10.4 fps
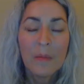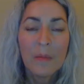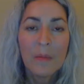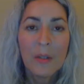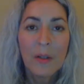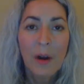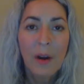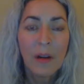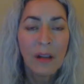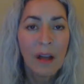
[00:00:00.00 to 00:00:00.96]
there
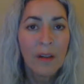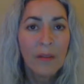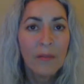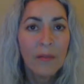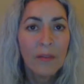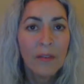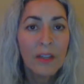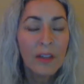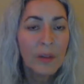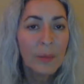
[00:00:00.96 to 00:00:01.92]
are a lot of
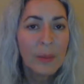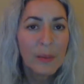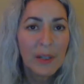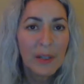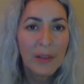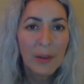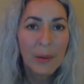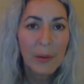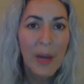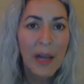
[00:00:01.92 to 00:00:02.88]
younger people out there
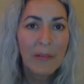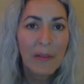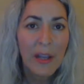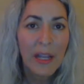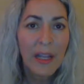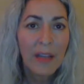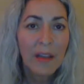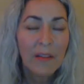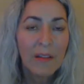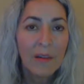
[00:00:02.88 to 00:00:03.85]
who have
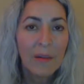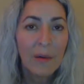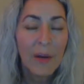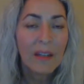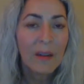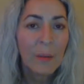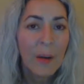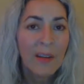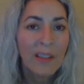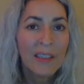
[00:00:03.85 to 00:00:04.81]
a great
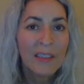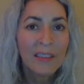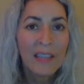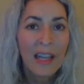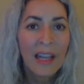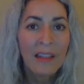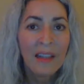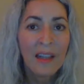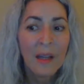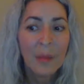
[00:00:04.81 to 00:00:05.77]
awareness
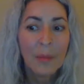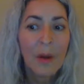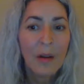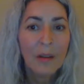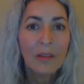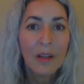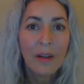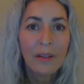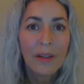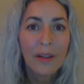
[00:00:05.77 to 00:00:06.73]
and um, are,
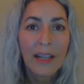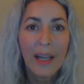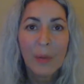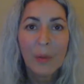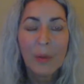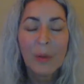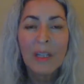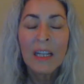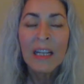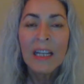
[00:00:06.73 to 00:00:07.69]
are very capable.
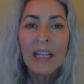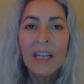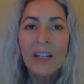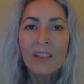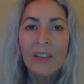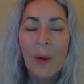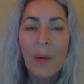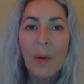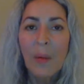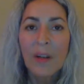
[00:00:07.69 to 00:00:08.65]
So I,
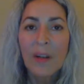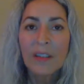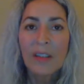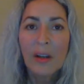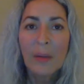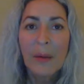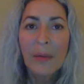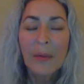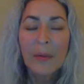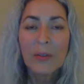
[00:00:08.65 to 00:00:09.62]
I, wanted to talk
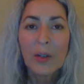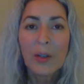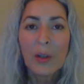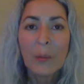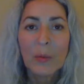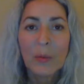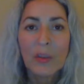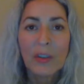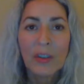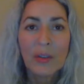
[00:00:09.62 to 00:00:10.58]
about those terms
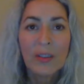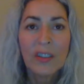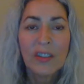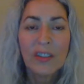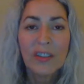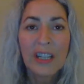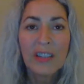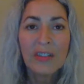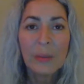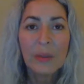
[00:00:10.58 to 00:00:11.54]
which are used
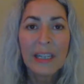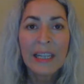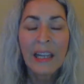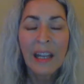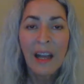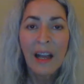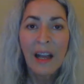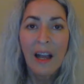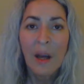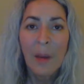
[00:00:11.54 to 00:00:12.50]
interchangeably
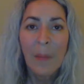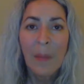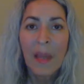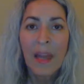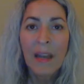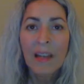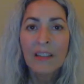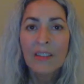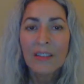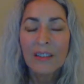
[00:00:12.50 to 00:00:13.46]
um,
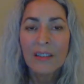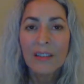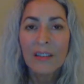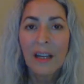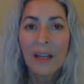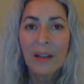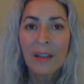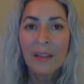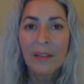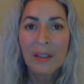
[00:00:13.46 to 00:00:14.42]
and just uh,
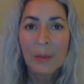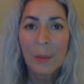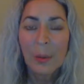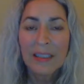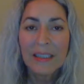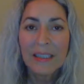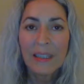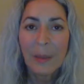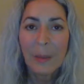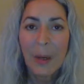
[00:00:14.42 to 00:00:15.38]
give a little more
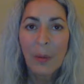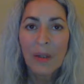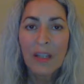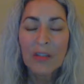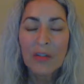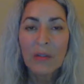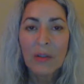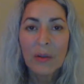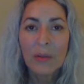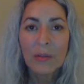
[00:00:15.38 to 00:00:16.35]
detail about what each of
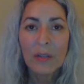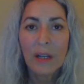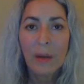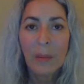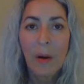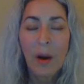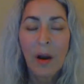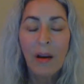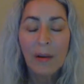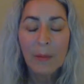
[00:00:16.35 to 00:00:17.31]
those um,
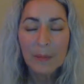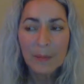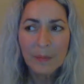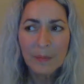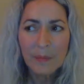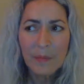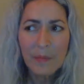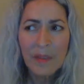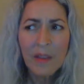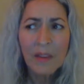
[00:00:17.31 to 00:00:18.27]
are,
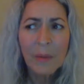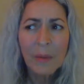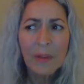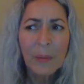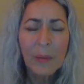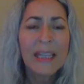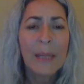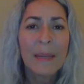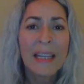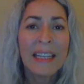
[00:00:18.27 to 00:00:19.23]
what
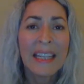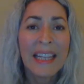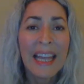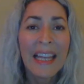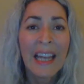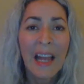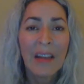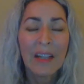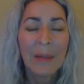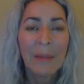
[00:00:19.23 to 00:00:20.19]
they mean. And again, I
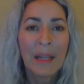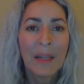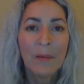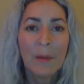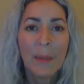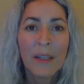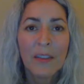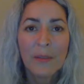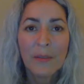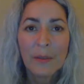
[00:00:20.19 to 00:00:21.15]
get my
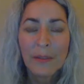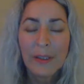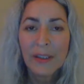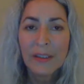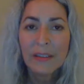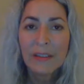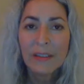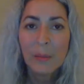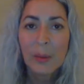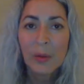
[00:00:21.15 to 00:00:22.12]
information from various
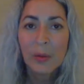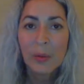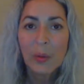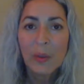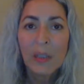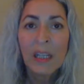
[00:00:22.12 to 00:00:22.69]
spiritual